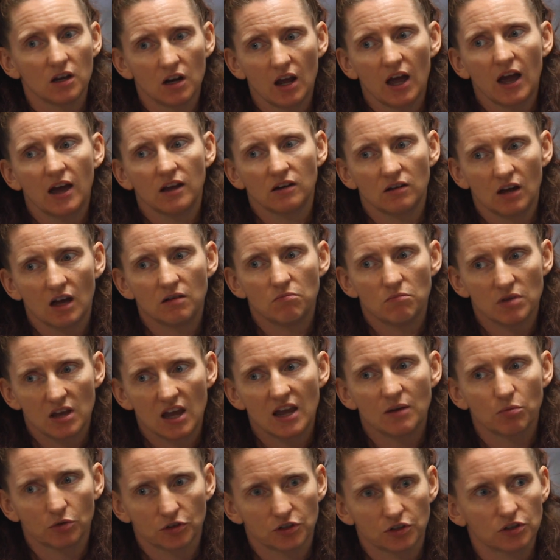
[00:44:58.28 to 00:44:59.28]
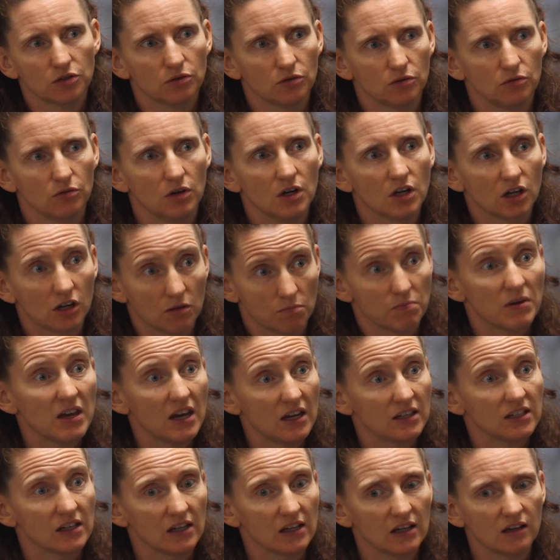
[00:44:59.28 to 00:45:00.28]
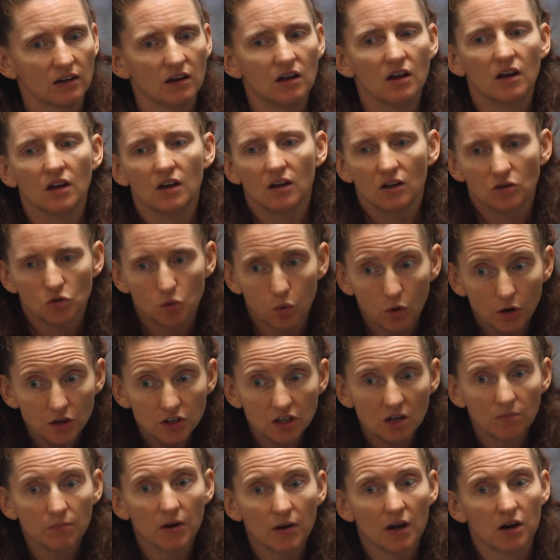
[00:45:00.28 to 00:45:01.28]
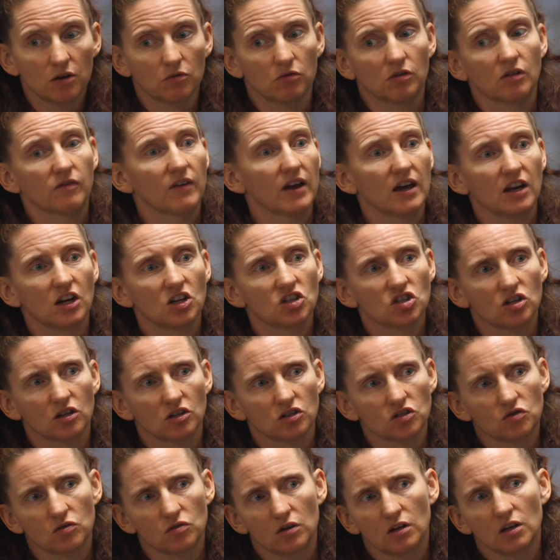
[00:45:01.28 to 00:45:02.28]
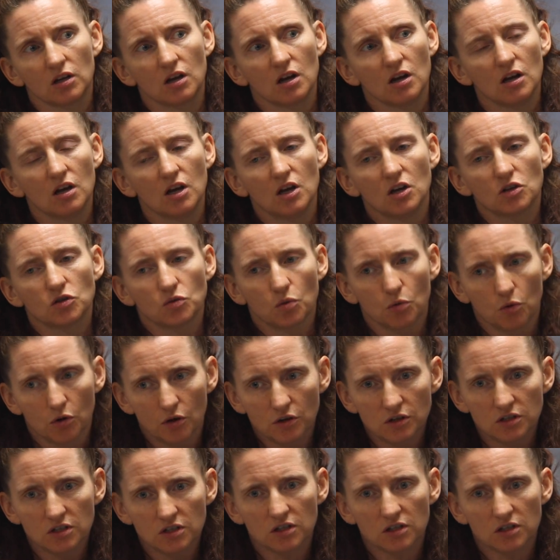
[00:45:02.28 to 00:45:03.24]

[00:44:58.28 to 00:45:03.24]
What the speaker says: and be able to compete in towards comparative advantage in Australia, towards